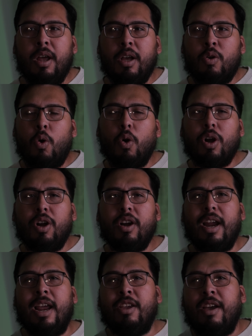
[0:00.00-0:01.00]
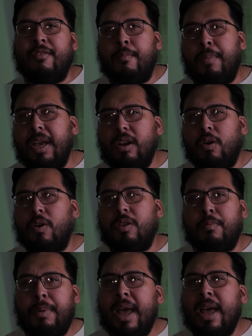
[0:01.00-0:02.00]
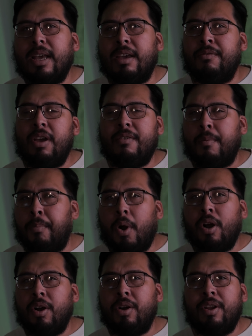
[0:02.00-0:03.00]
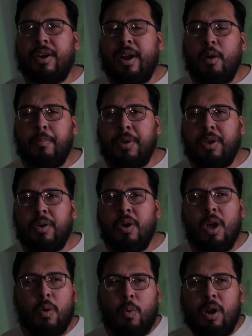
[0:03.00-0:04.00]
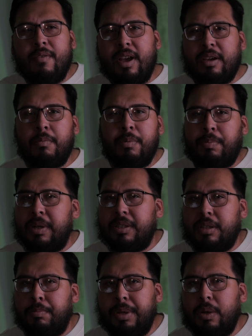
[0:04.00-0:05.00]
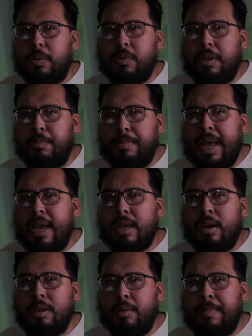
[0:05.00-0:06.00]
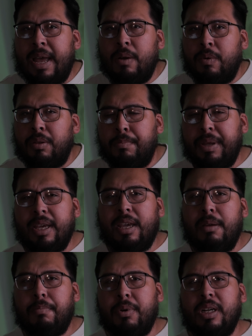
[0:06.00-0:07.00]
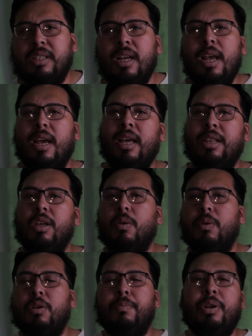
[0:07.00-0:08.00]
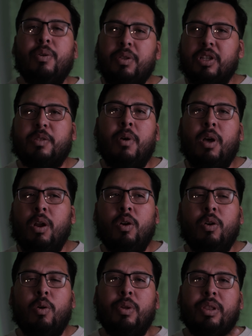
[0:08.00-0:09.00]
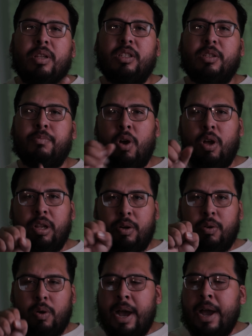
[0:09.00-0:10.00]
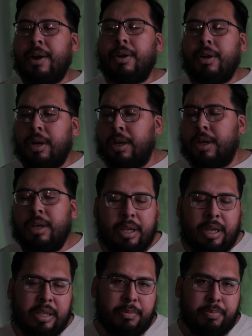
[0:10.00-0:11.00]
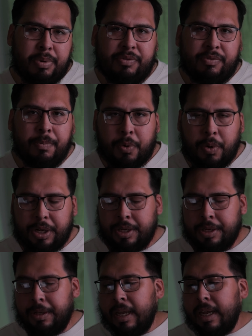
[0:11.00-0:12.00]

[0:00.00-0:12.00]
corner and you have a big logo on the back, if you have a partner that are helping you, one of y'all can be pressing the big ones with the back on the back with the big heat press, and the other one can be doing the small logo with the small little iron Easy Press from Cricut.